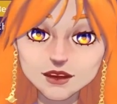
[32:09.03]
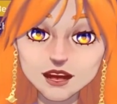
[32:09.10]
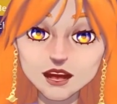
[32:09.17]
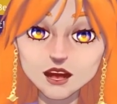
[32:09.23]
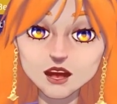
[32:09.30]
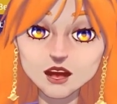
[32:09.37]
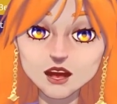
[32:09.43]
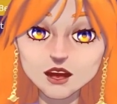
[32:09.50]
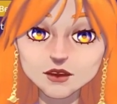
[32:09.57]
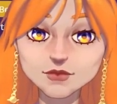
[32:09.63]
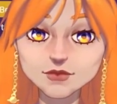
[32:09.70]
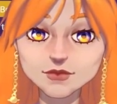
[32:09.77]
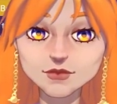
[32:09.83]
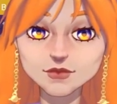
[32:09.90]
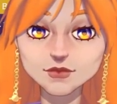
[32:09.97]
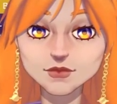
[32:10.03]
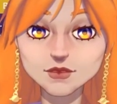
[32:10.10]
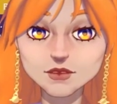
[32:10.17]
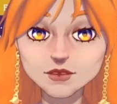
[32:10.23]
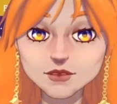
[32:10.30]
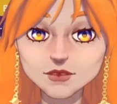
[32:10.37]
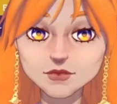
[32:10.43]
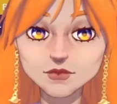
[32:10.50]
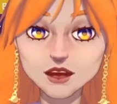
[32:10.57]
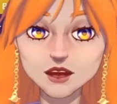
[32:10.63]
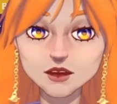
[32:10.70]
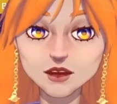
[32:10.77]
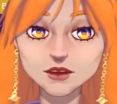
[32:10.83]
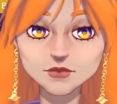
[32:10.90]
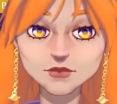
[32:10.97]
all for a foolish
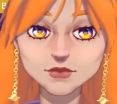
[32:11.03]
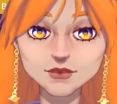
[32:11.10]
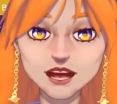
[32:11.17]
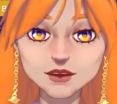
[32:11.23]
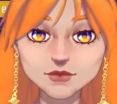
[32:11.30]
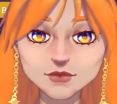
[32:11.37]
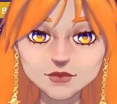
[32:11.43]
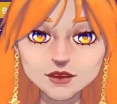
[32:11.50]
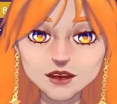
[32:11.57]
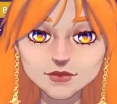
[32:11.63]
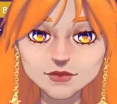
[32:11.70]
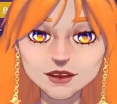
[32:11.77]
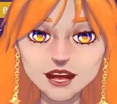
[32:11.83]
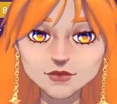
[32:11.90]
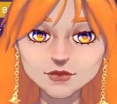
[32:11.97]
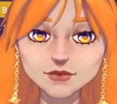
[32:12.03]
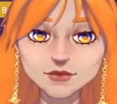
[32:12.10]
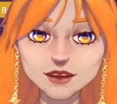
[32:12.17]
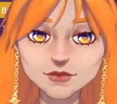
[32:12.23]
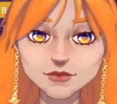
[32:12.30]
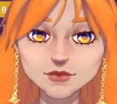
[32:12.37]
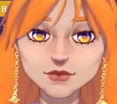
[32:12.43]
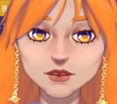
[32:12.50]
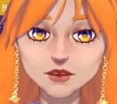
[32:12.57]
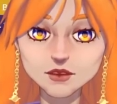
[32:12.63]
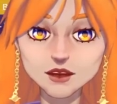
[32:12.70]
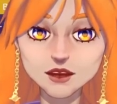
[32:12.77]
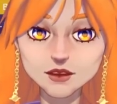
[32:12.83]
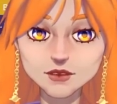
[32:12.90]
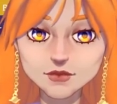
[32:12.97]
pillow. Death does have a sense of humor.